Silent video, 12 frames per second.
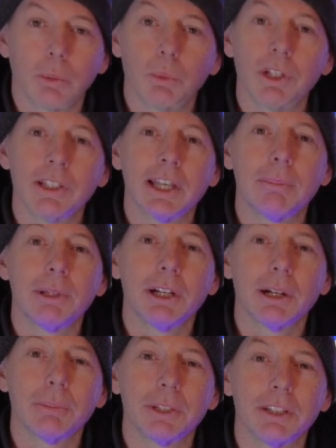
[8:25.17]
It wouldn't let me
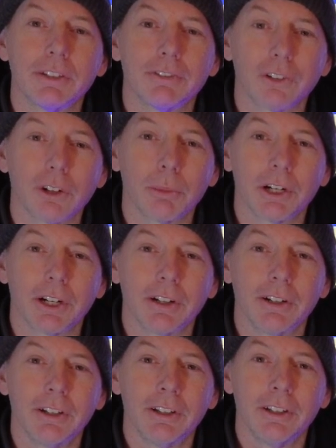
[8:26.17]
update the firmware,